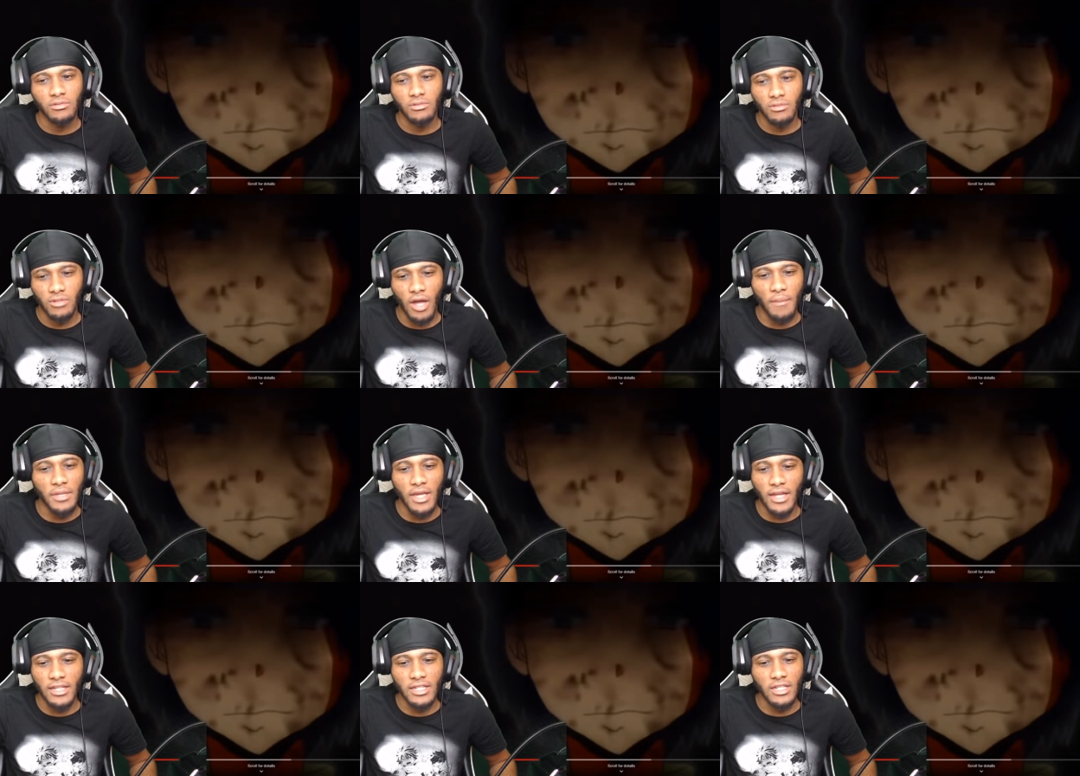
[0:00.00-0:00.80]
Speaker 1: I
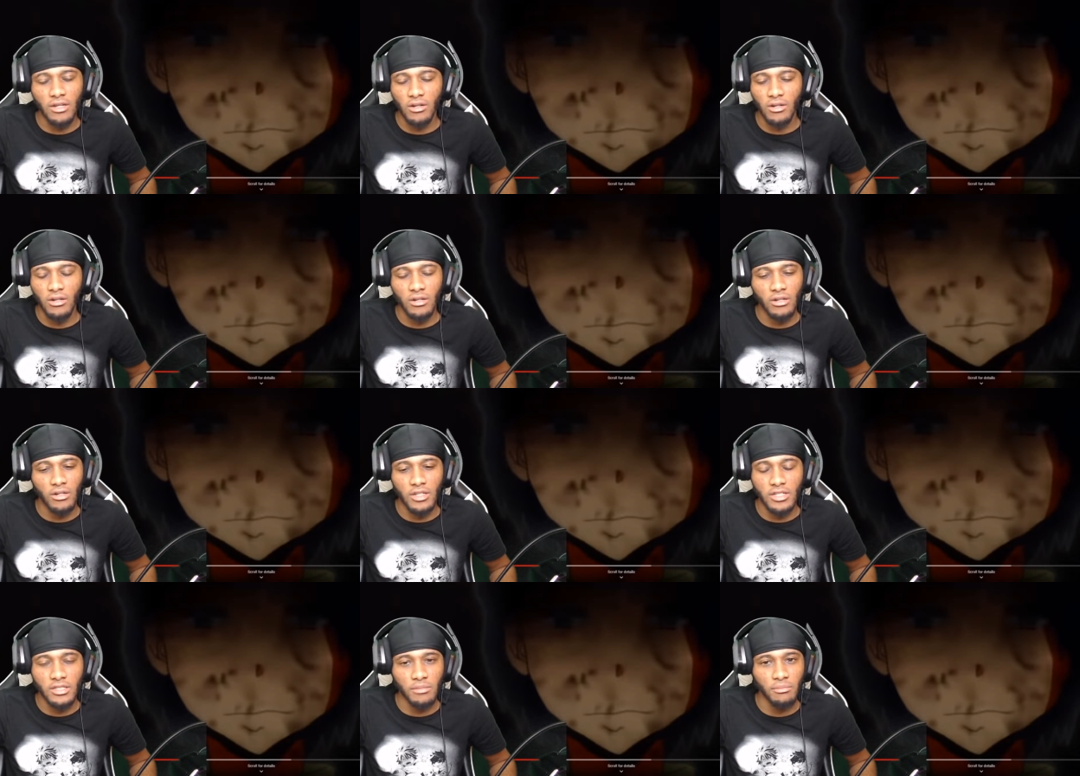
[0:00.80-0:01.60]
mean, I think uh
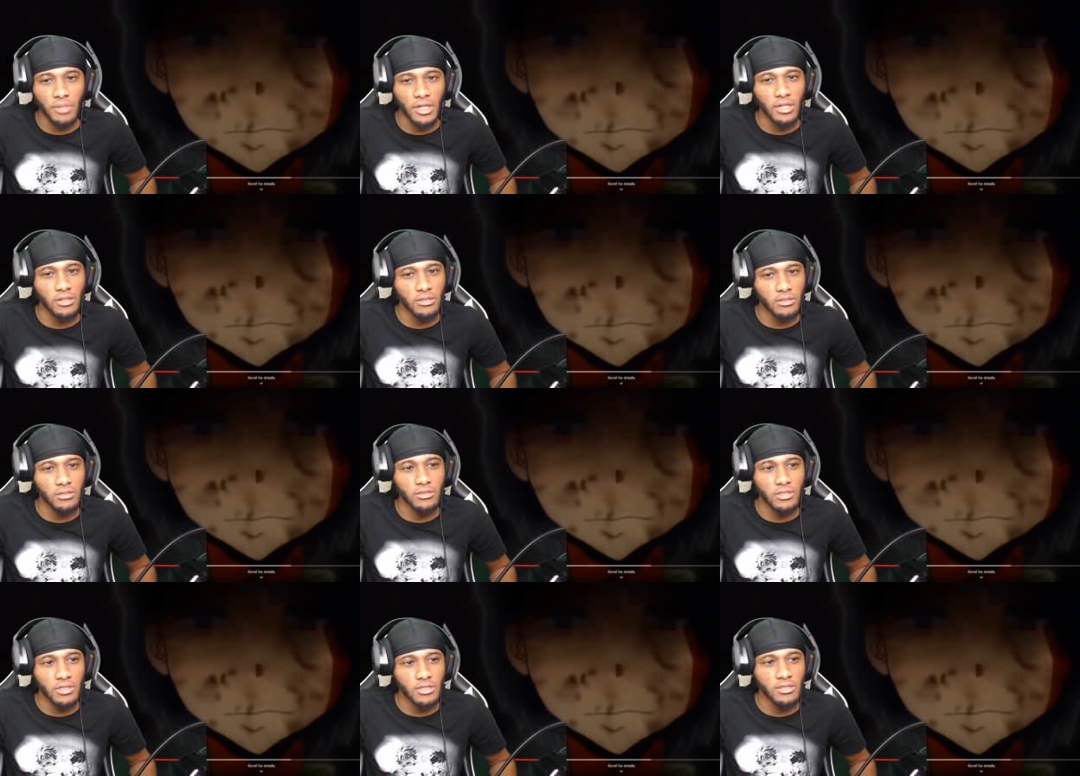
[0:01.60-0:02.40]
Isabella
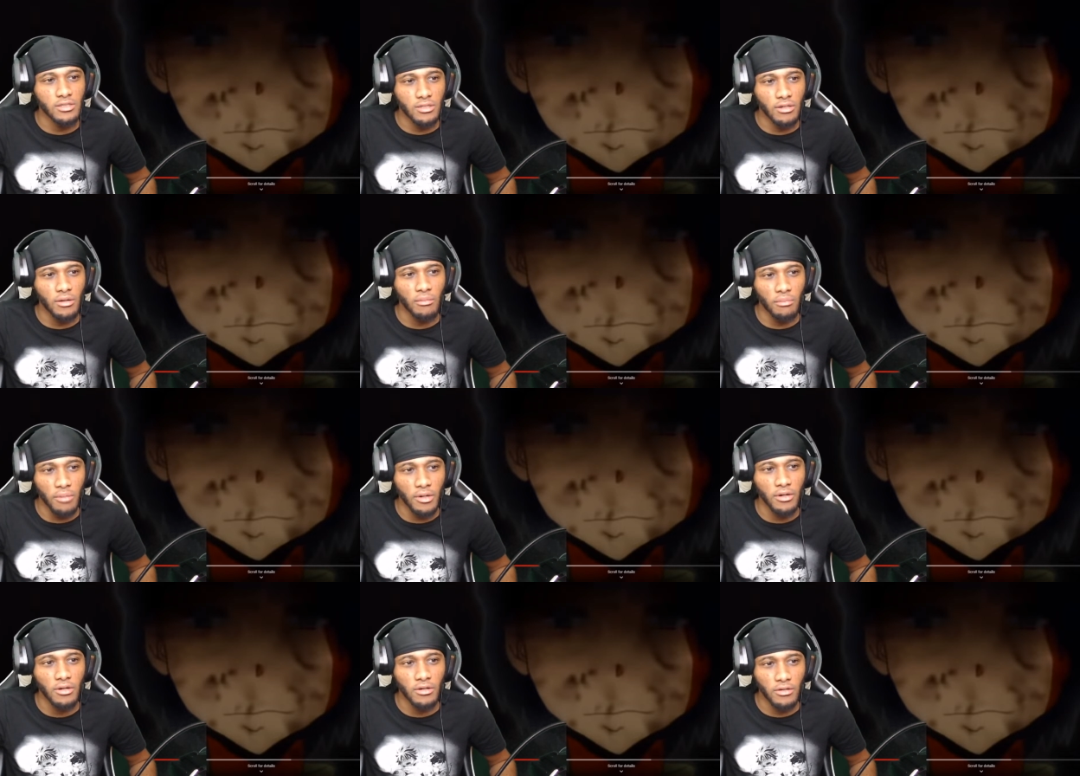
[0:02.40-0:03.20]
is
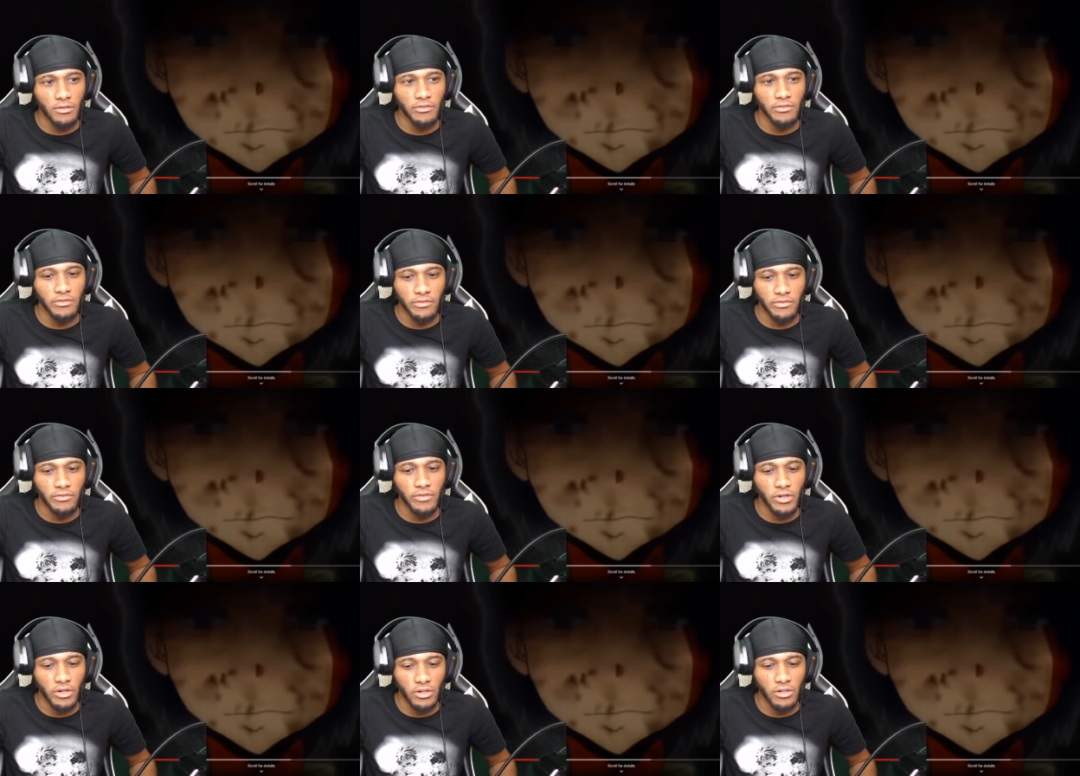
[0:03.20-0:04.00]
above
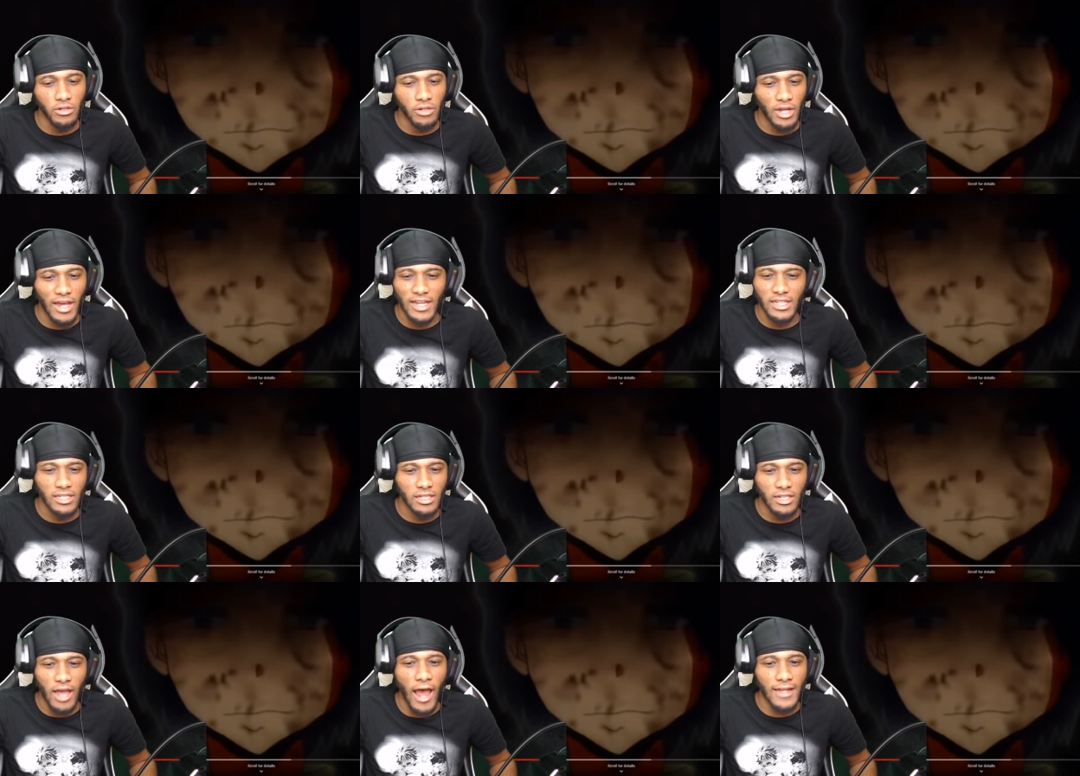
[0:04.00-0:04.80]
her. Like
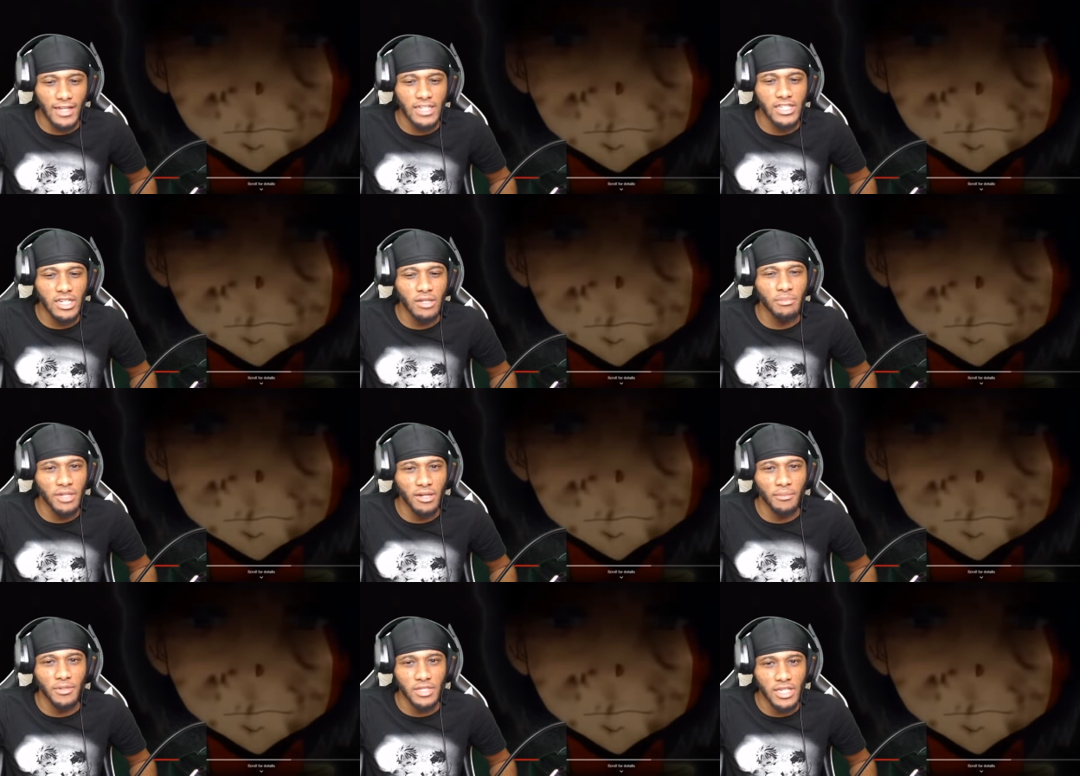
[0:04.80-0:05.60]
I think she could be
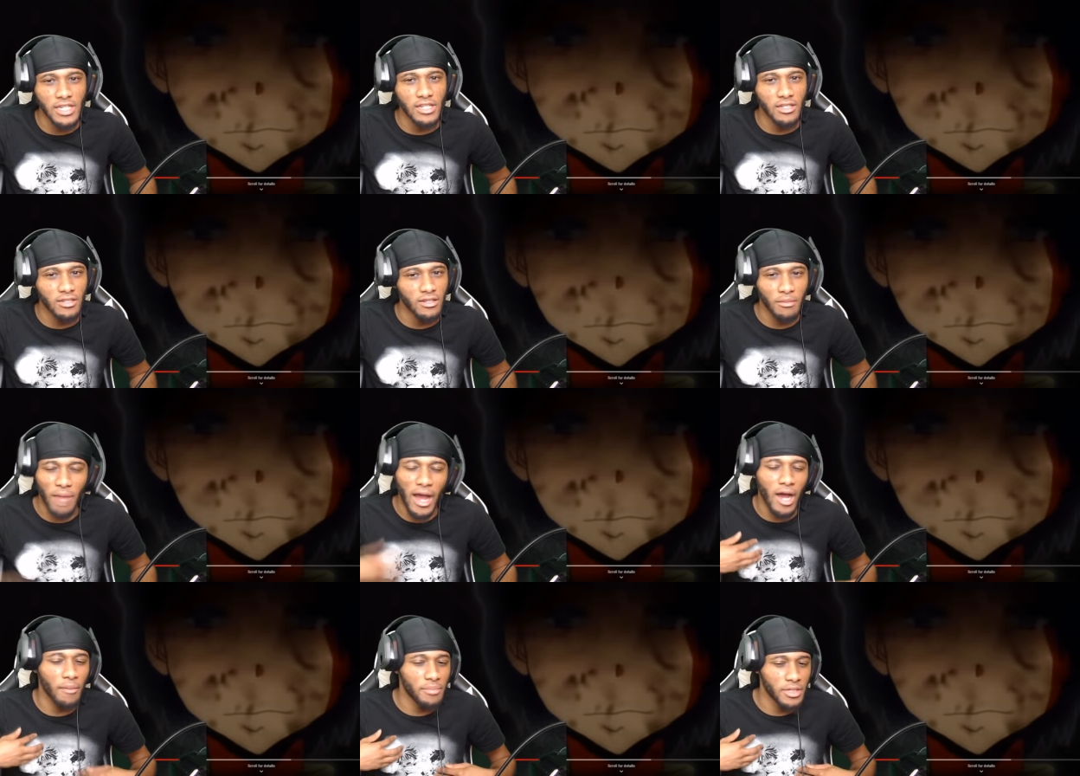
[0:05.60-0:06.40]
number ten in
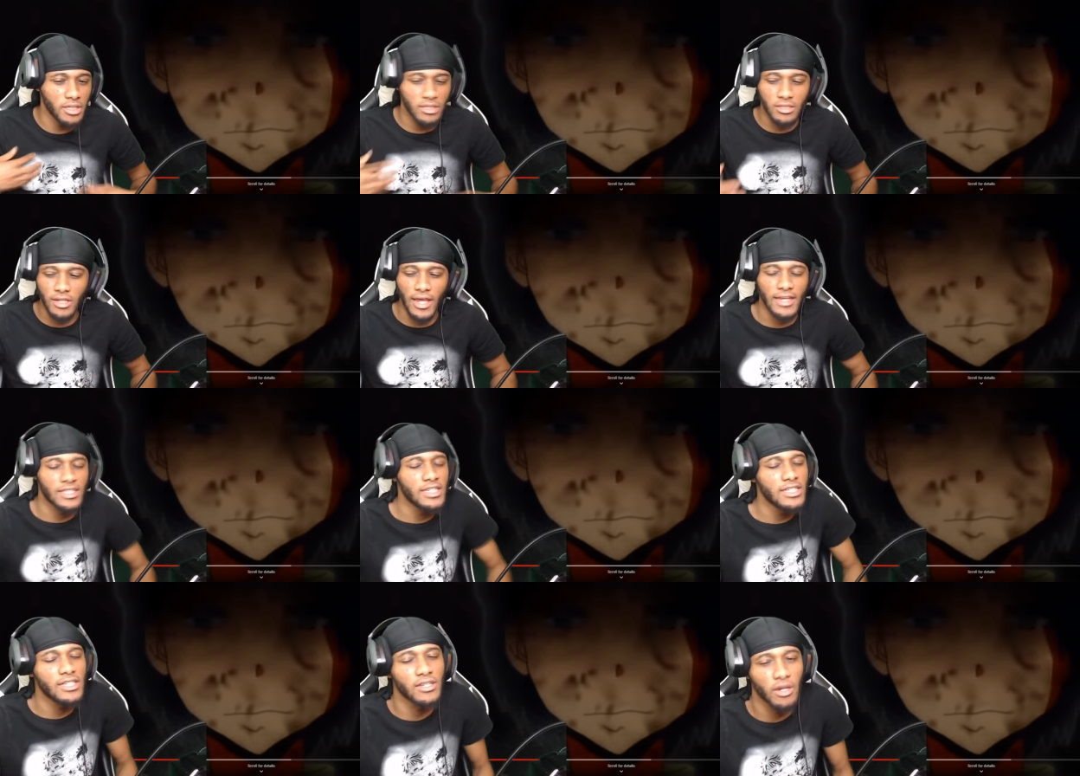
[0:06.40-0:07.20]
my opinion. Like
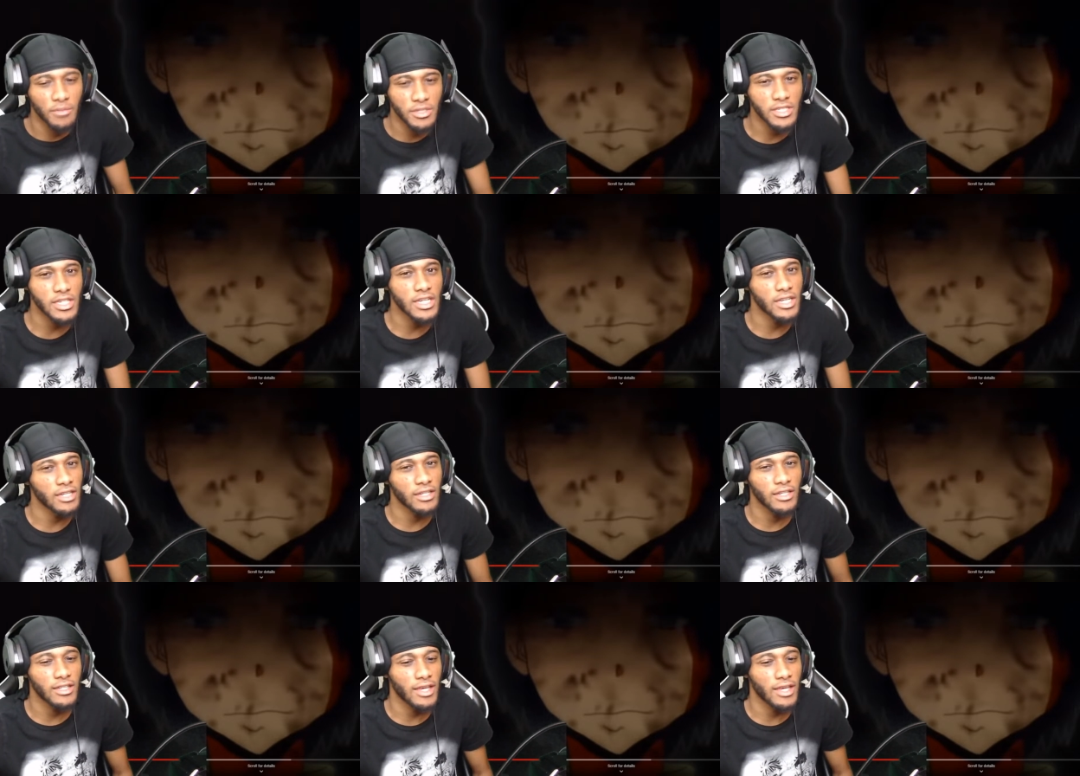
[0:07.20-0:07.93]
she's a number ten